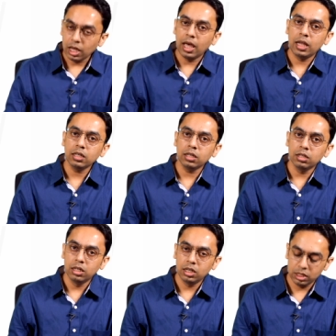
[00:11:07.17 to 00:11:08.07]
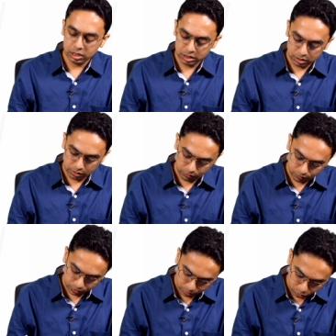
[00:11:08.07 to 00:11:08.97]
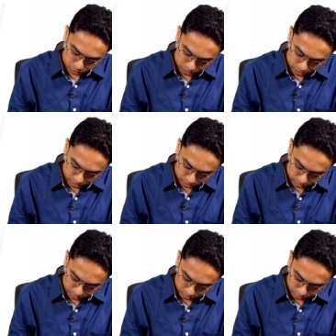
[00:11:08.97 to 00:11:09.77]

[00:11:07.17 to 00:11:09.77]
and uh, one more thing